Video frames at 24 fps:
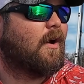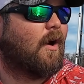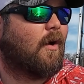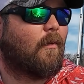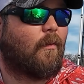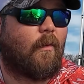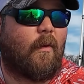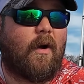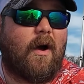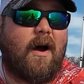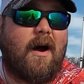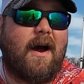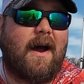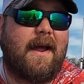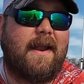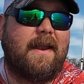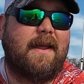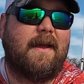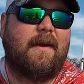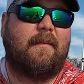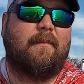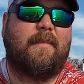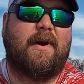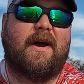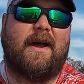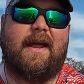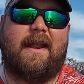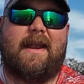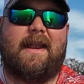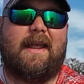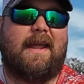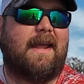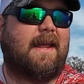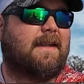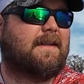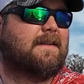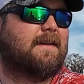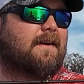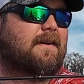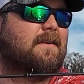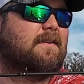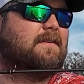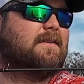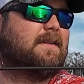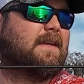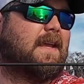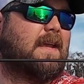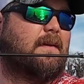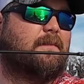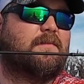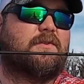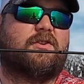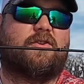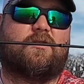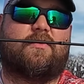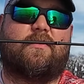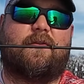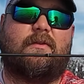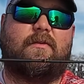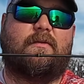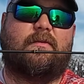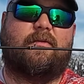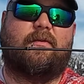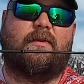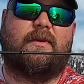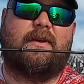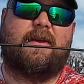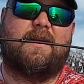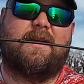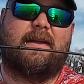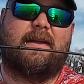rod, but it does keep true,